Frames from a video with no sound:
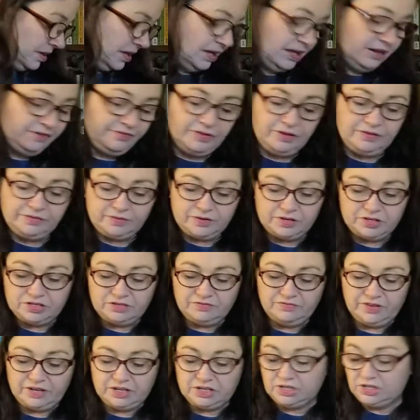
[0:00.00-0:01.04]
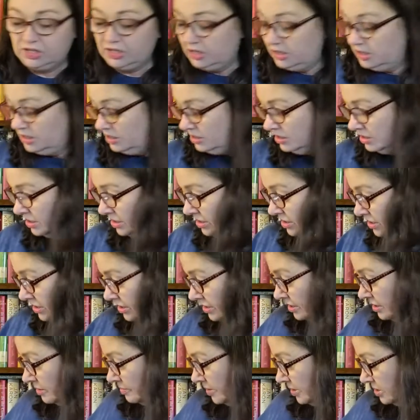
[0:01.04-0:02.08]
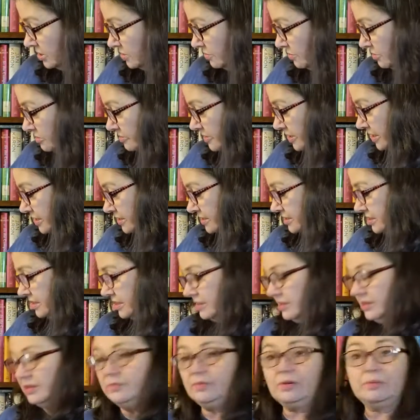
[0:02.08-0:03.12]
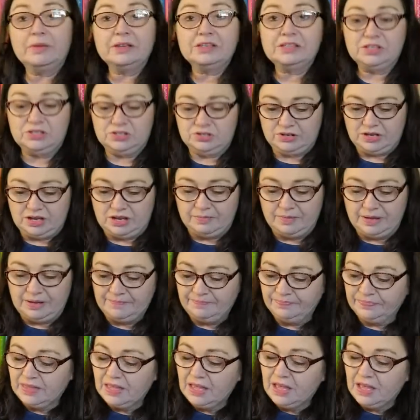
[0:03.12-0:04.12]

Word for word: handful of Christian fiction, a bunch of romance, and then What My Sister Got Me.